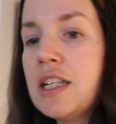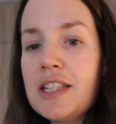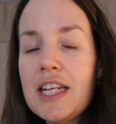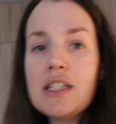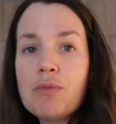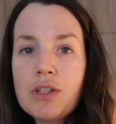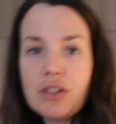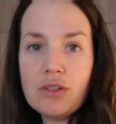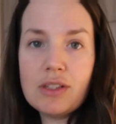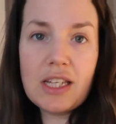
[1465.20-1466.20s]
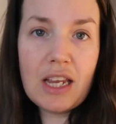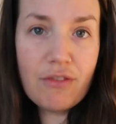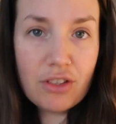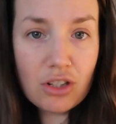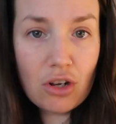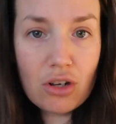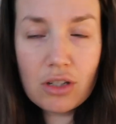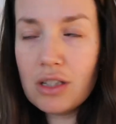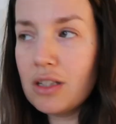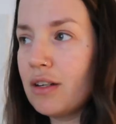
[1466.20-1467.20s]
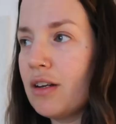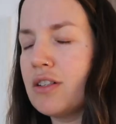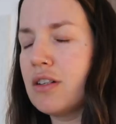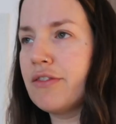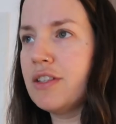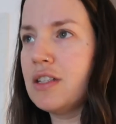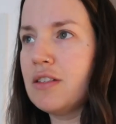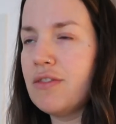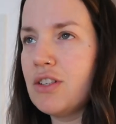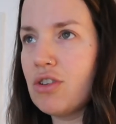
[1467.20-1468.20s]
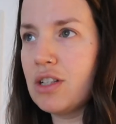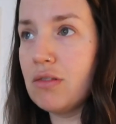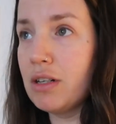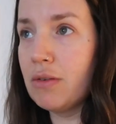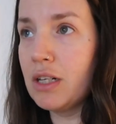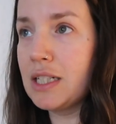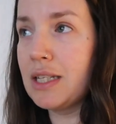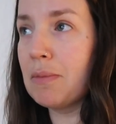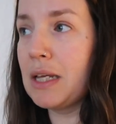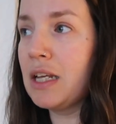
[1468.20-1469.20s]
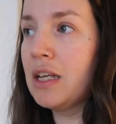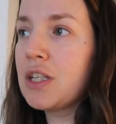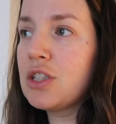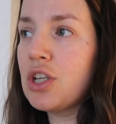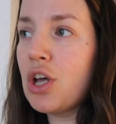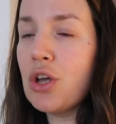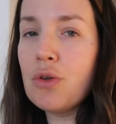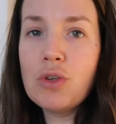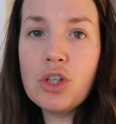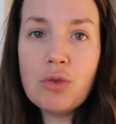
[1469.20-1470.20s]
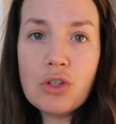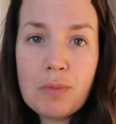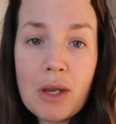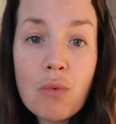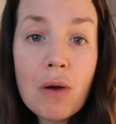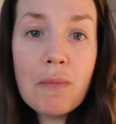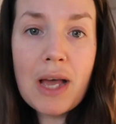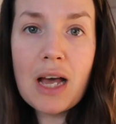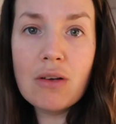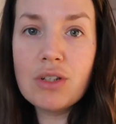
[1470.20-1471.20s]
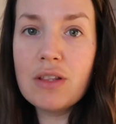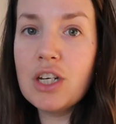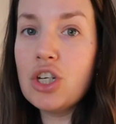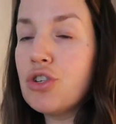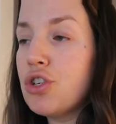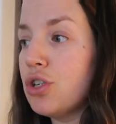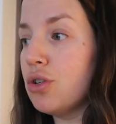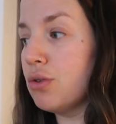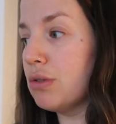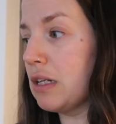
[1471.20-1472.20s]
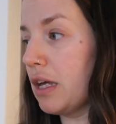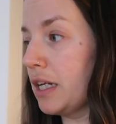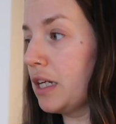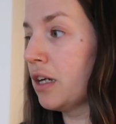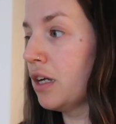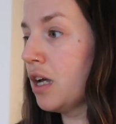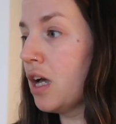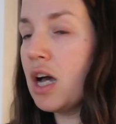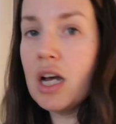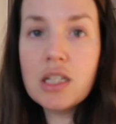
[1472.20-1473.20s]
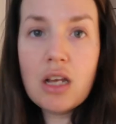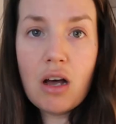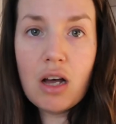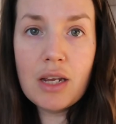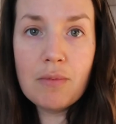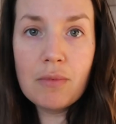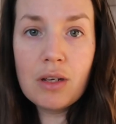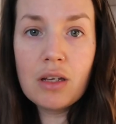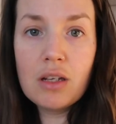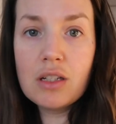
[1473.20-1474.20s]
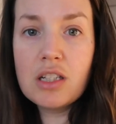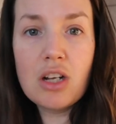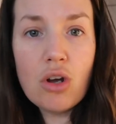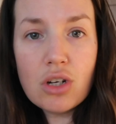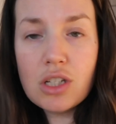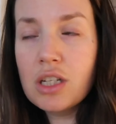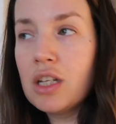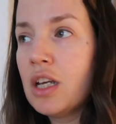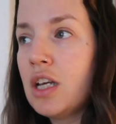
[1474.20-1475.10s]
Sainsbury's do saver slots. I don't know if this is of interest to anyone except me. So you just pay £1 and then you choose like a time slot.